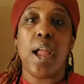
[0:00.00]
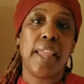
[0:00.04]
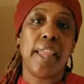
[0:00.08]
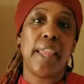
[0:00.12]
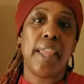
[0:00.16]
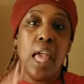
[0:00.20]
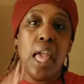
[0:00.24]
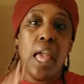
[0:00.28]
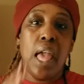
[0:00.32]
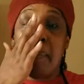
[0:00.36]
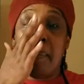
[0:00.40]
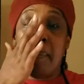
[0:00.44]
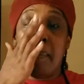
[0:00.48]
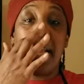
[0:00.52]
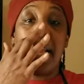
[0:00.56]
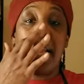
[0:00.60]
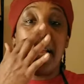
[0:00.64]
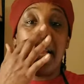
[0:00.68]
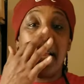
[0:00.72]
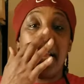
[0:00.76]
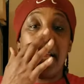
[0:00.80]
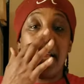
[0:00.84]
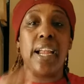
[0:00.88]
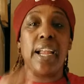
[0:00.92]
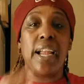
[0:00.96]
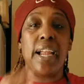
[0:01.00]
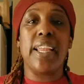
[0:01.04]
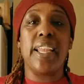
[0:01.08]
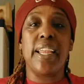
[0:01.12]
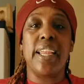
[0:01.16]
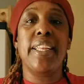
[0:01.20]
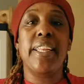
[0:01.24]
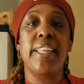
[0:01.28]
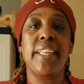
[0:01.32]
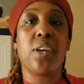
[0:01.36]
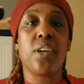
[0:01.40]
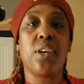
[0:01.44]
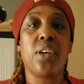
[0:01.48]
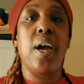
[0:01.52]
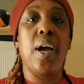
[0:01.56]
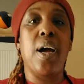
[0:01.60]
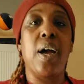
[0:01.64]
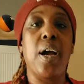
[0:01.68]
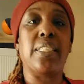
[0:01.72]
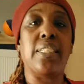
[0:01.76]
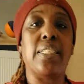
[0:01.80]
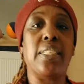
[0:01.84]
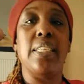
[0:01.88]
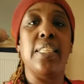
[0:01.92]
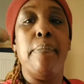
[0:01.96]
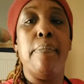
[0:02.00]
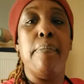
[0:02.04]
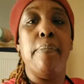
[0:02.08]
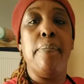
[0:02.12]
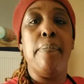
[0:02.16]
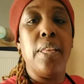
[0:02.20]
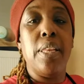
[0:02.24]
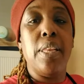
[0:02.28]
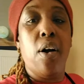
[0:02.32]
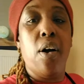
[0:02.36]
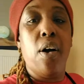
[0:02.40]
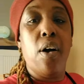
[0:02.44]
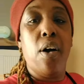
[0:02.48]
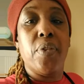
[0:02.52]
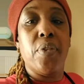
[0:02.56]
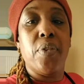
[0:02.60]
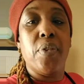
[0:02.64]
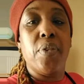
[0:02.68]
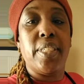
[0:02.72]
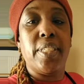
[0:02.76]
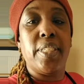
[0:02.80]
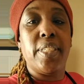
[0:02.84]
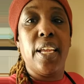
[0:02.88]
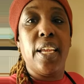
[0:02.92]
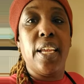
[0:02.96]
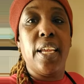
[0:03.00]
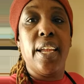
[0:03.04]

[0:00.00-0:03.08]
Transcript: But are there any questions? Let me know if you're still here.